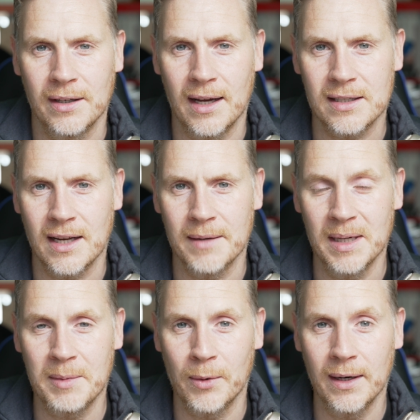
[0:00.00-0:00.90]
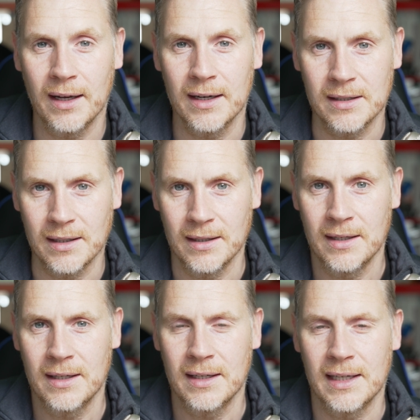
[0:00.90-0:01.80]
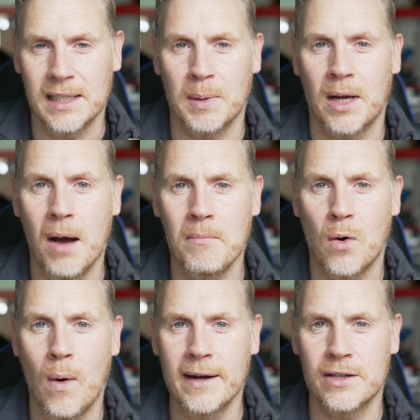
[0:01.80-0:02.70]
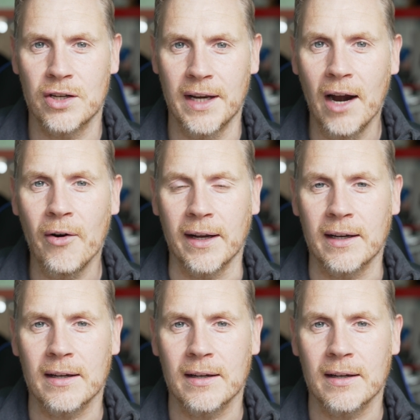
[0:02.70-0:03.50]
last night made me realise that it's become quite generic.